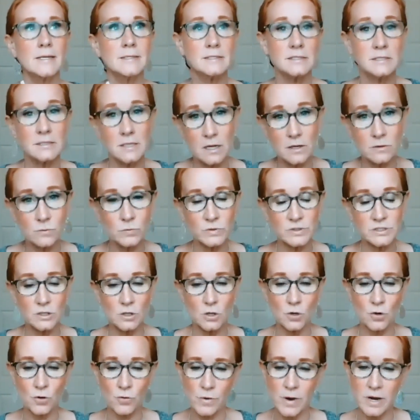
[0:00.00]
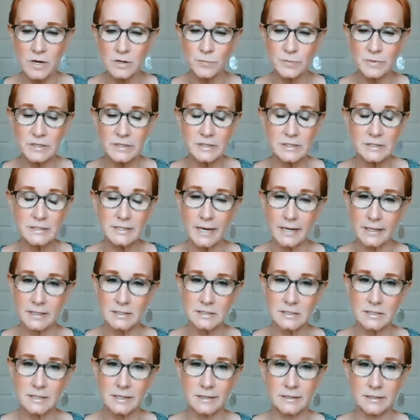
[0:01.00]
sun was incredibly
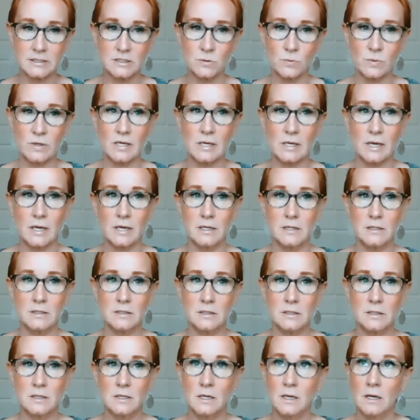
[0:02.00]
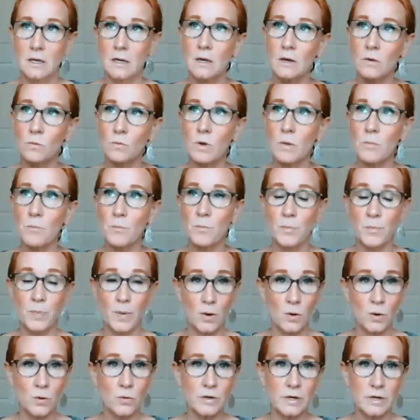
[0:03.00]
intense last weekend. Went
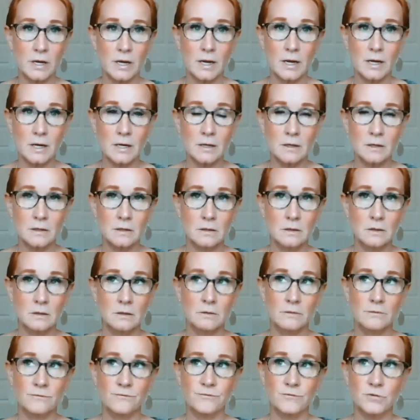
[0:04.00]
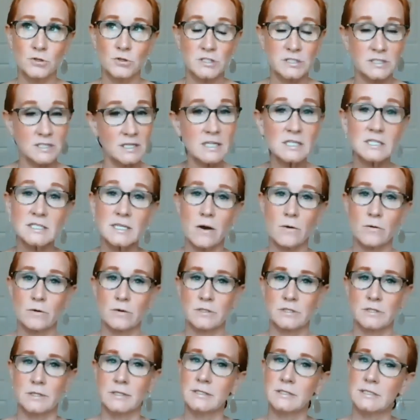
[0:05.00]
boating for six
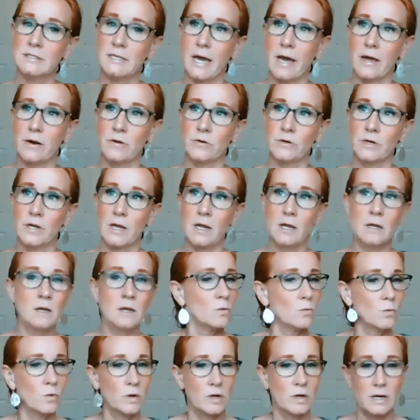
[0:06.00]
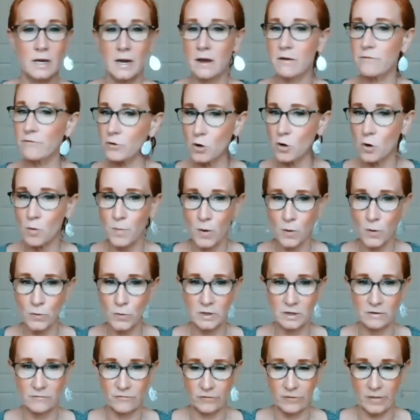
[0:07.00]
hours on Saturday. We never go
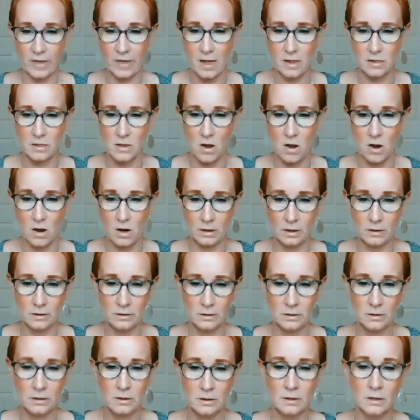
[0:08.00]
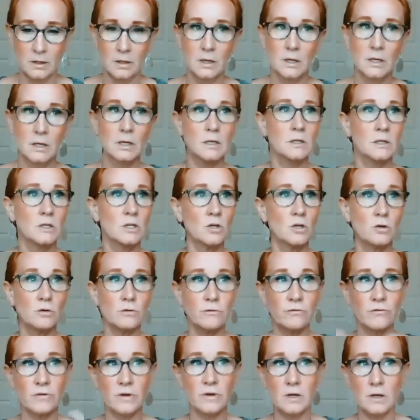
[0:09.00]
boating for that long. The
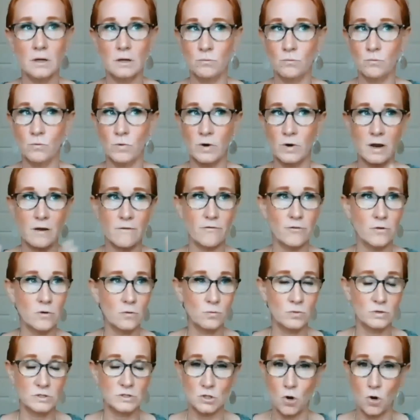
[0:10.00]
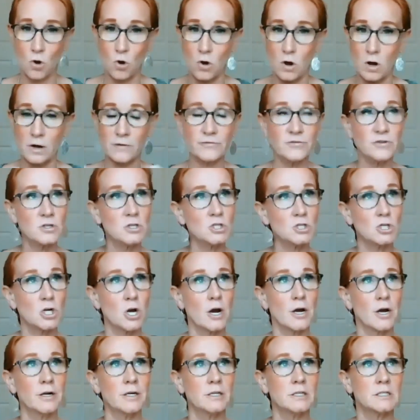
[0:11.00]
UV, whatever, was off the
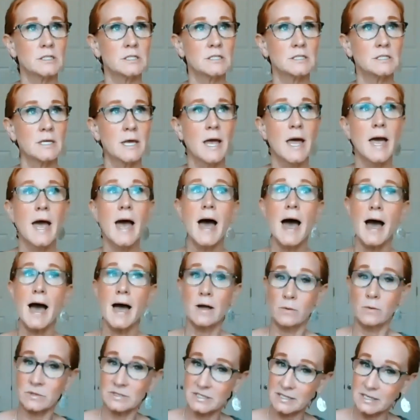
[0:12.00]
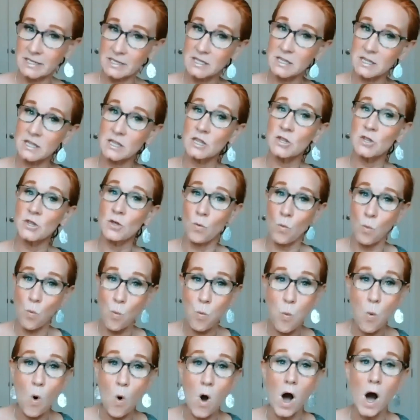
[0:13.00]
charts. I was in the
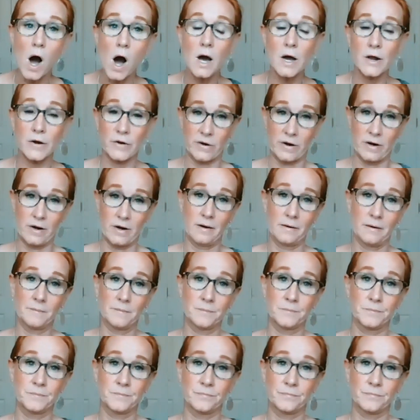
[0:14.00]
water